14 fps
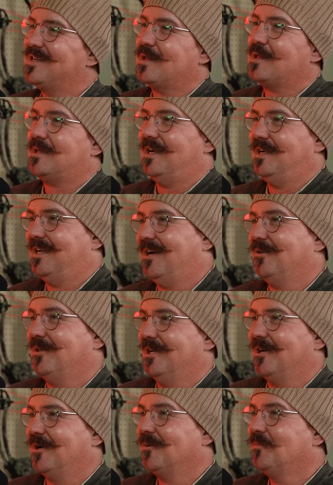to stay down
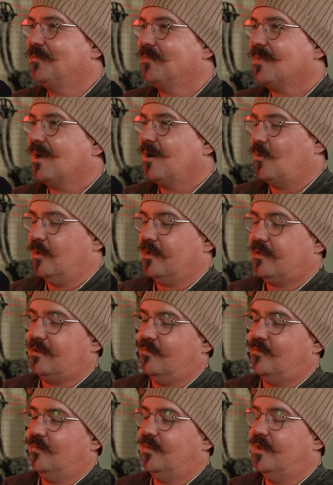there, or what is
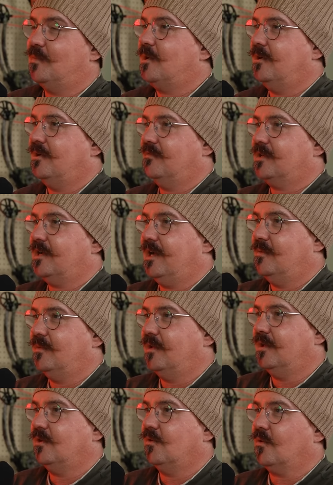the the period of time
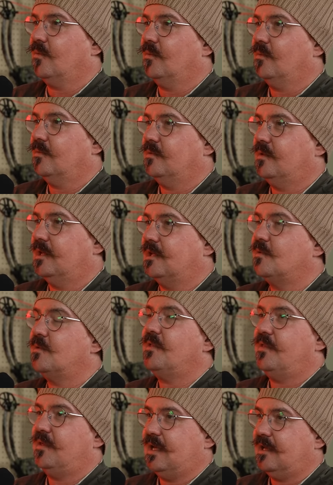that you're that you
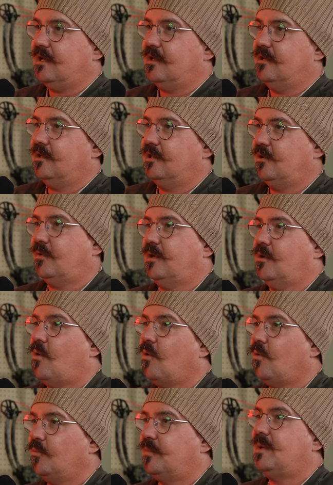think you can
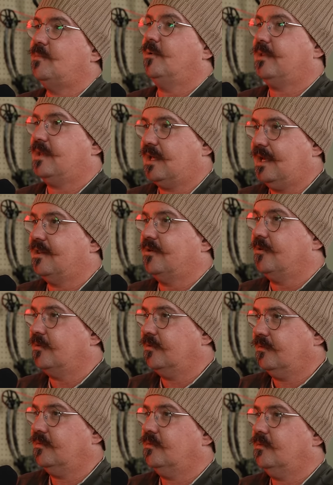hold people
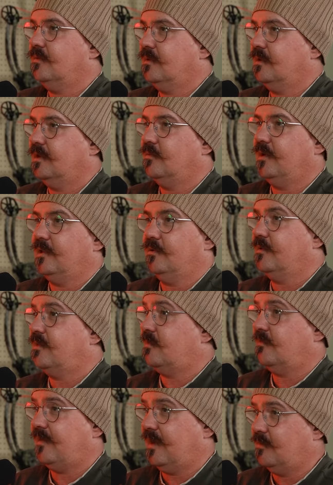together, uh, whether
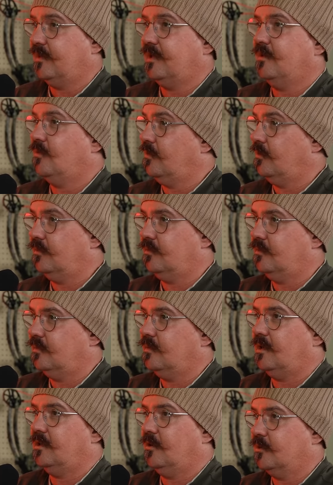it's your family or
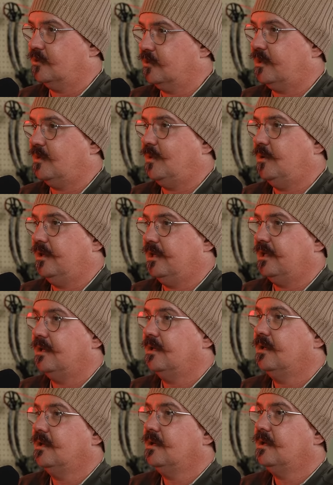a larger
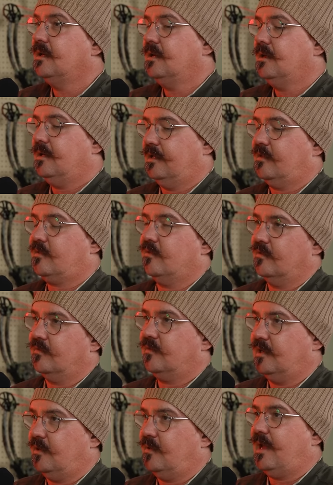community and sort of
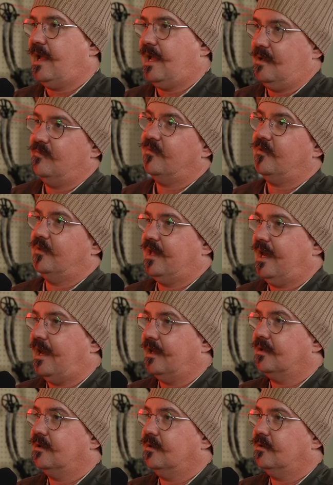you know aim for
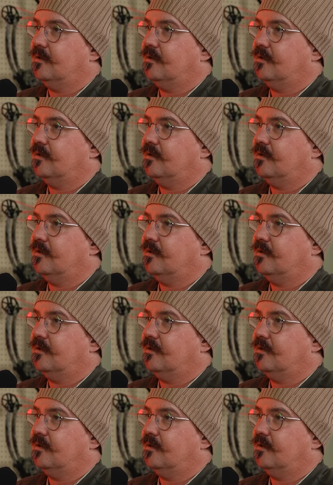that